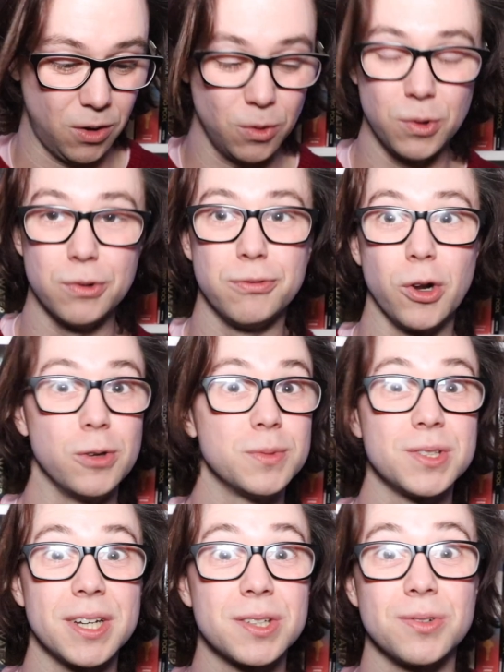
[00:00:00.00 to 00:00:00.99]
hold of volume
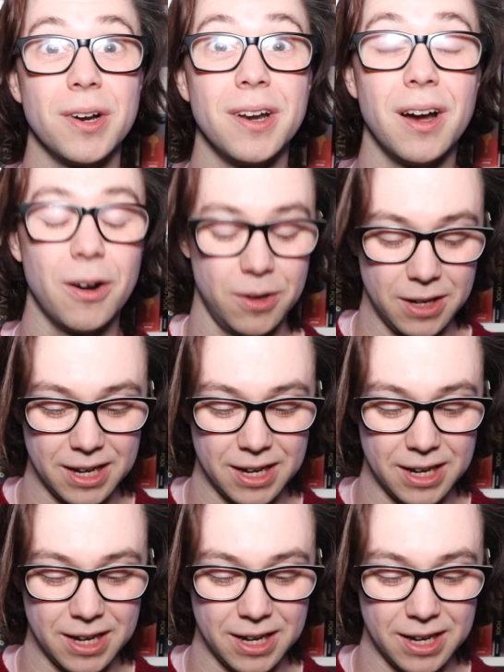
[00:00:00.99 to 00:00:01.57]
6 right now.